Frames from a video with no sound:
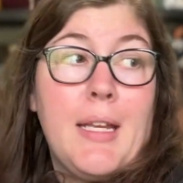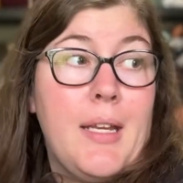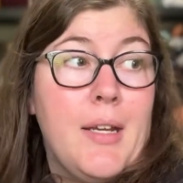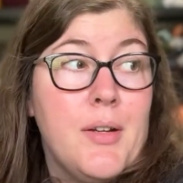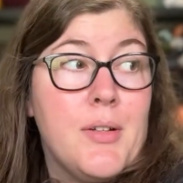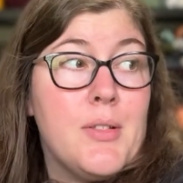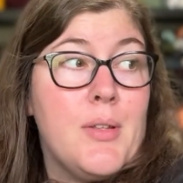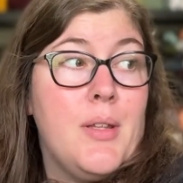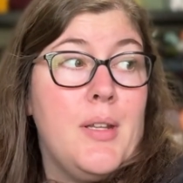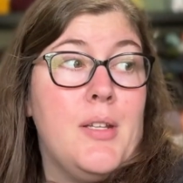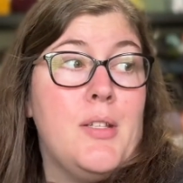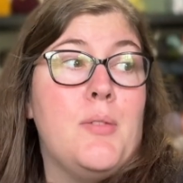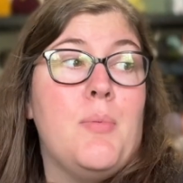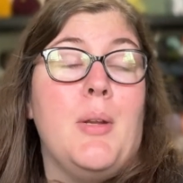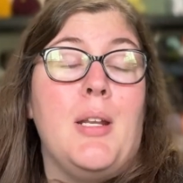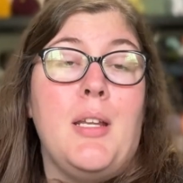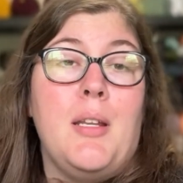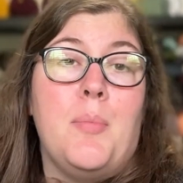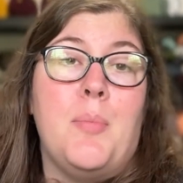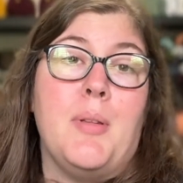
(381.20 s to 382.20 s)
here so that it's
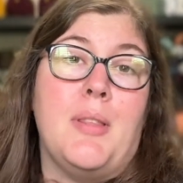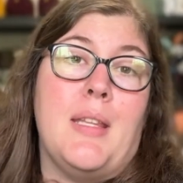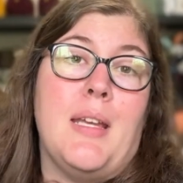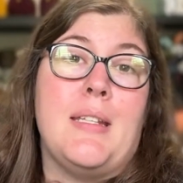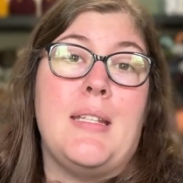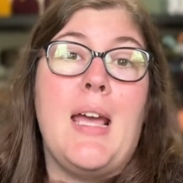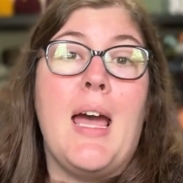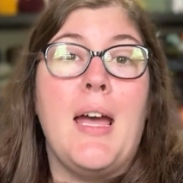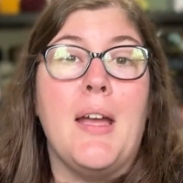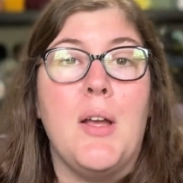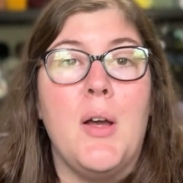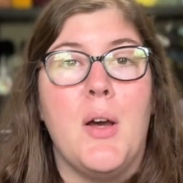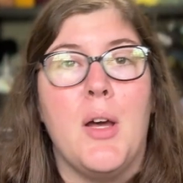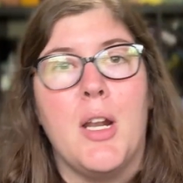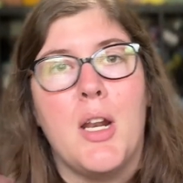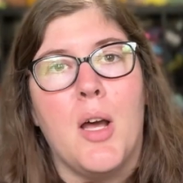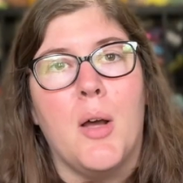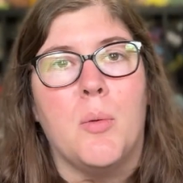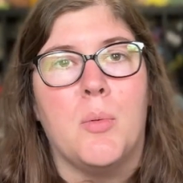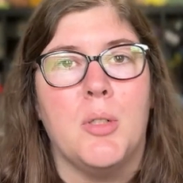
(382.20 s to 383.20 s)
ready to put that tag on.
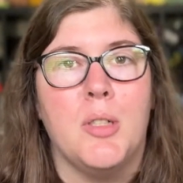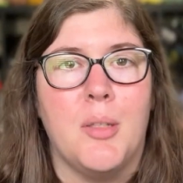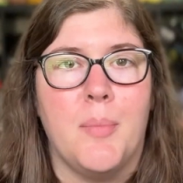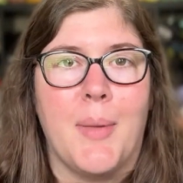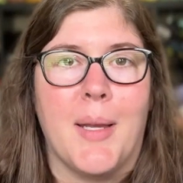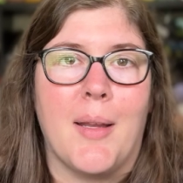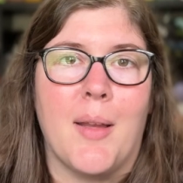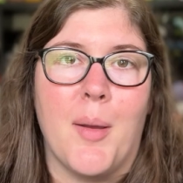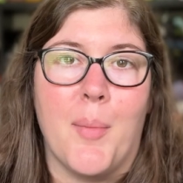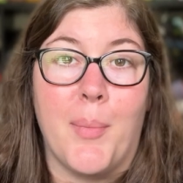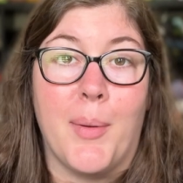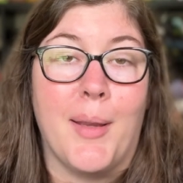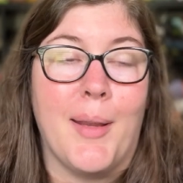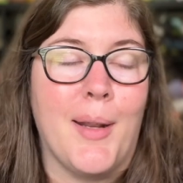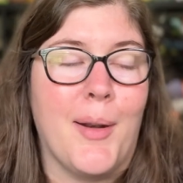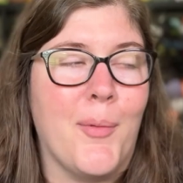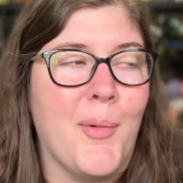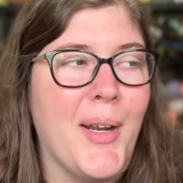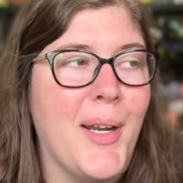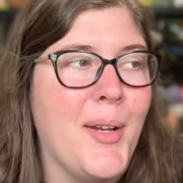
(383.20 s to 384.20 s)
I'll roll it back up and get
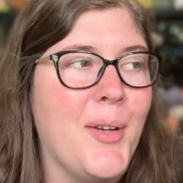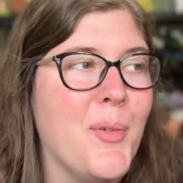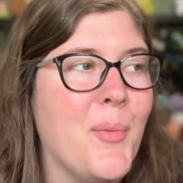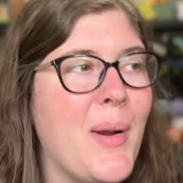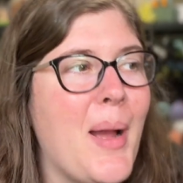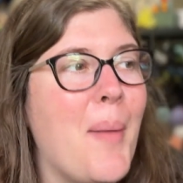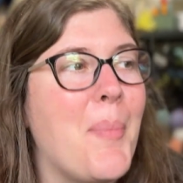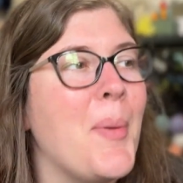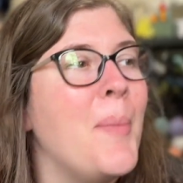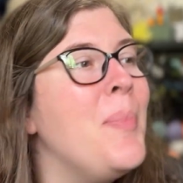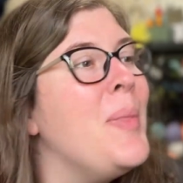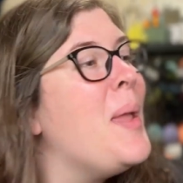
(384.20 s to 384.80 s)
it ready to wrap.